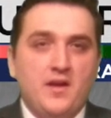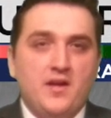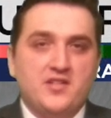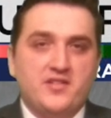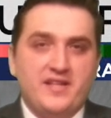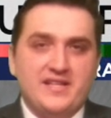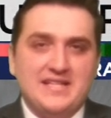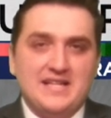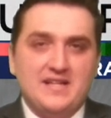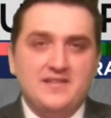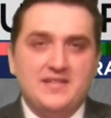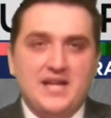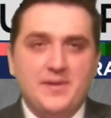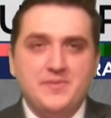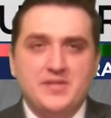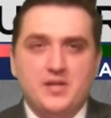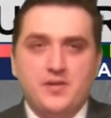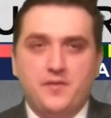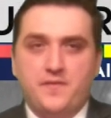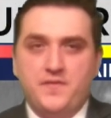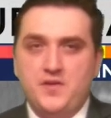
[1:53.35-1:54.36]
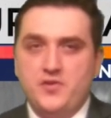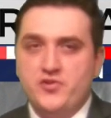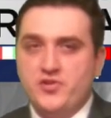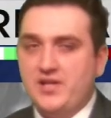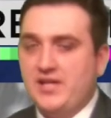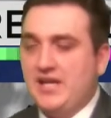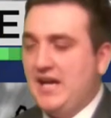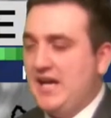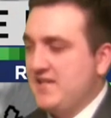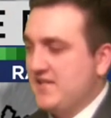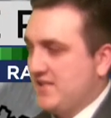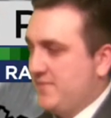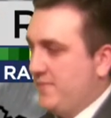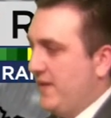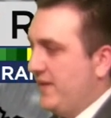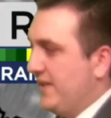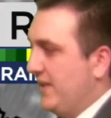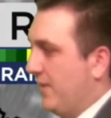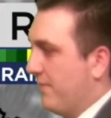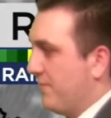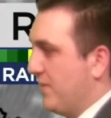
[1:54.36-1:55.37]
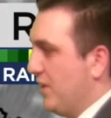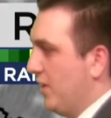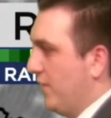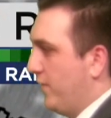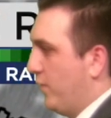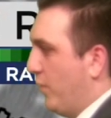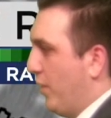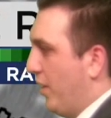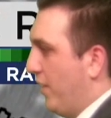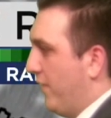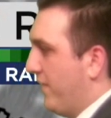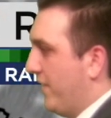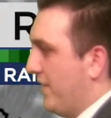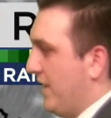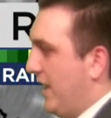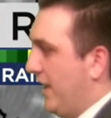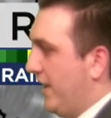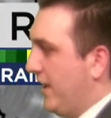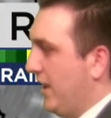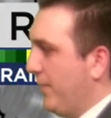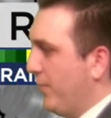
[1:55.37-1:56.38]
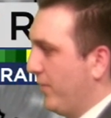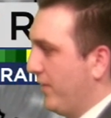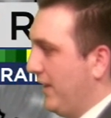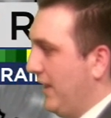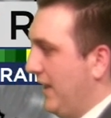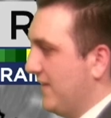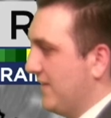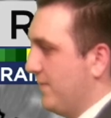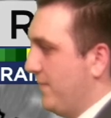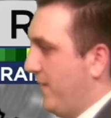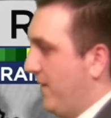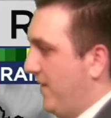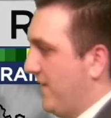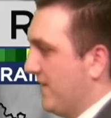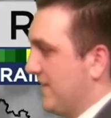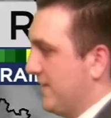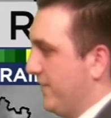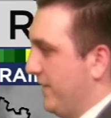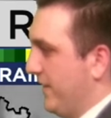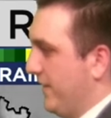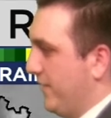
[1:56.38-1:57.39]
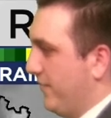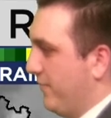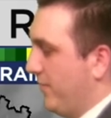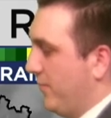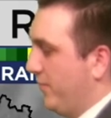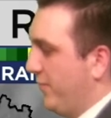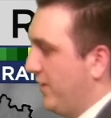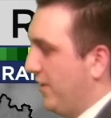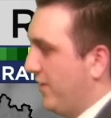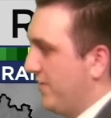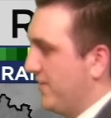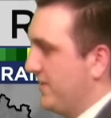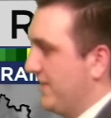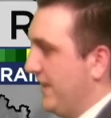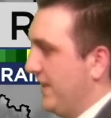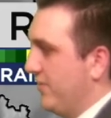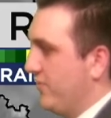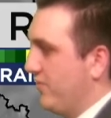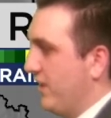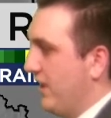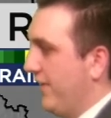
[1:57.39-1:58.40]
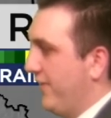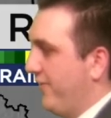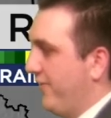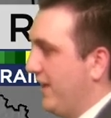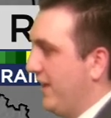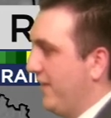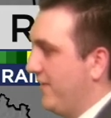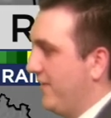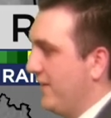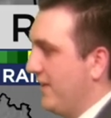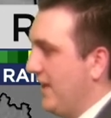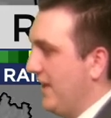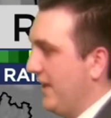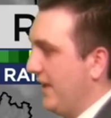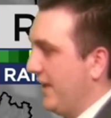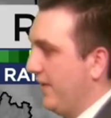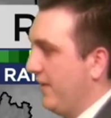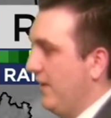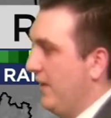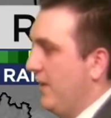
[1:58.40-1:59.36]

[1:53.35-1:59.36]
So this is how time's out on future cast. Expecting a beautiful overnight, a couple clouds possibly, but we are staying dry throughout the night.